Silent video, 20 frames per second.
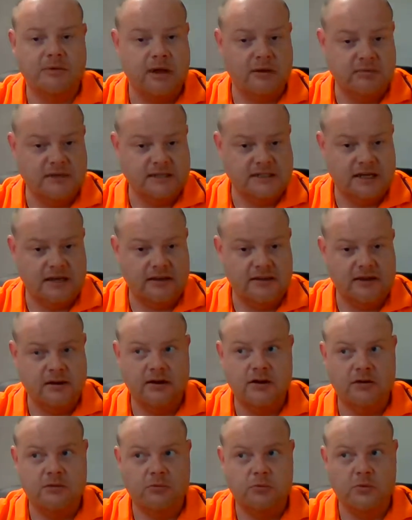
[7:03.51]
companies out
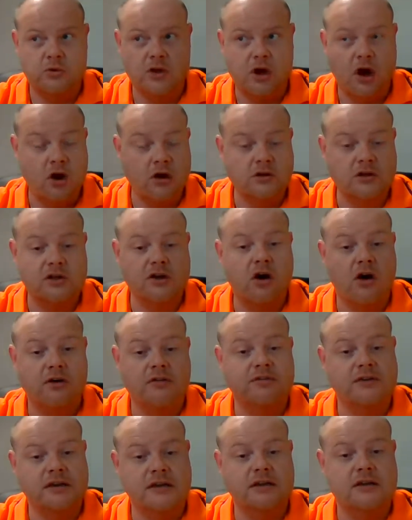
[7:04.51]
there will only
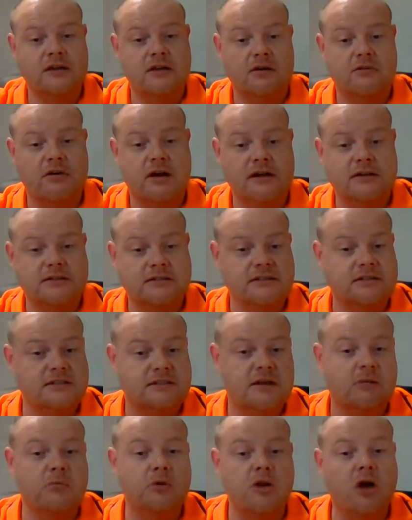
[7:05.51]
offer kilo rates,
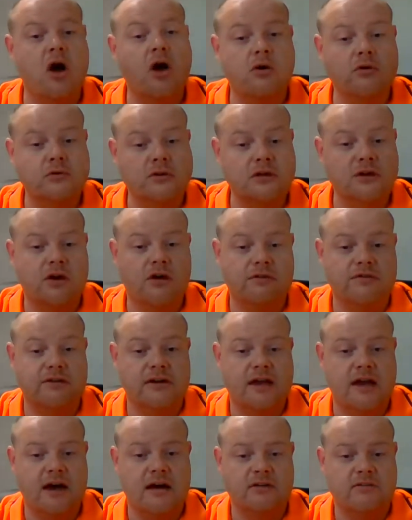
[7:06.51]
some will only offer
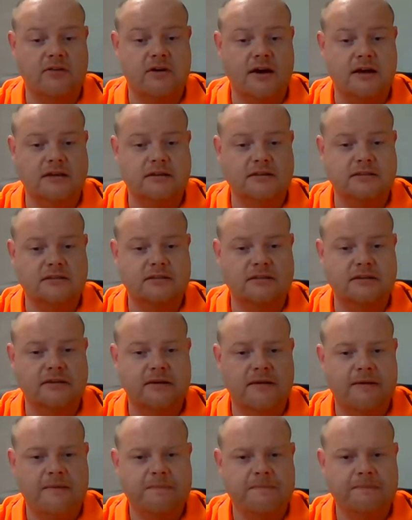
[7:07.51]
carton rates.
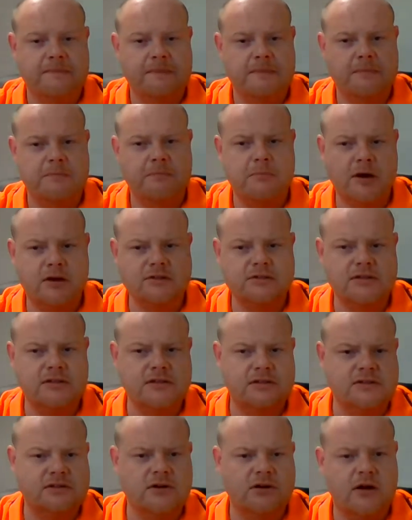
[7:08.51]
Most
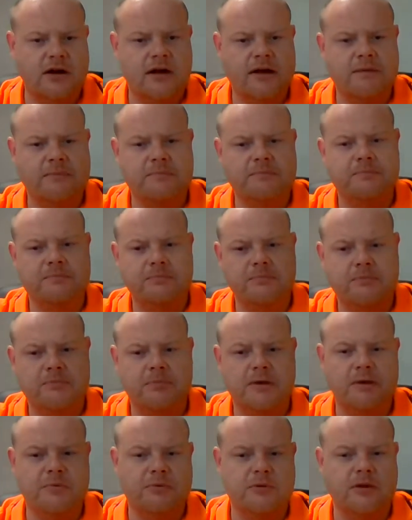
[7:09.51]
of the time,
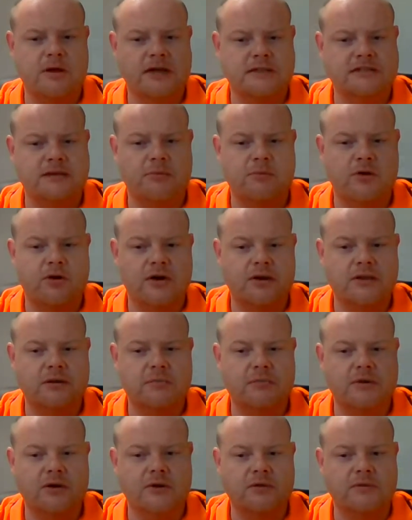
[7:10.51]
people are somewhere in the
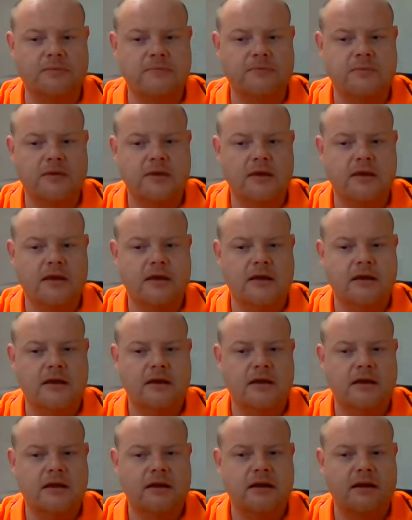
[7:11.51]
middle.
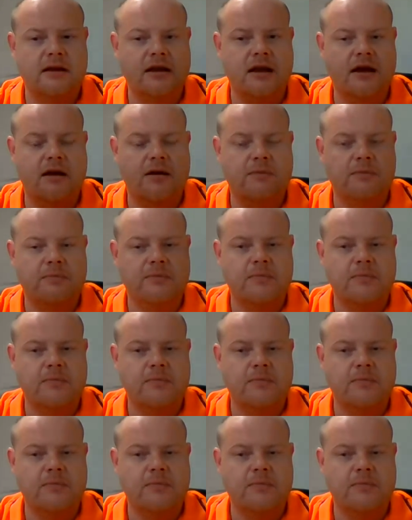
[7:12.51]
Now,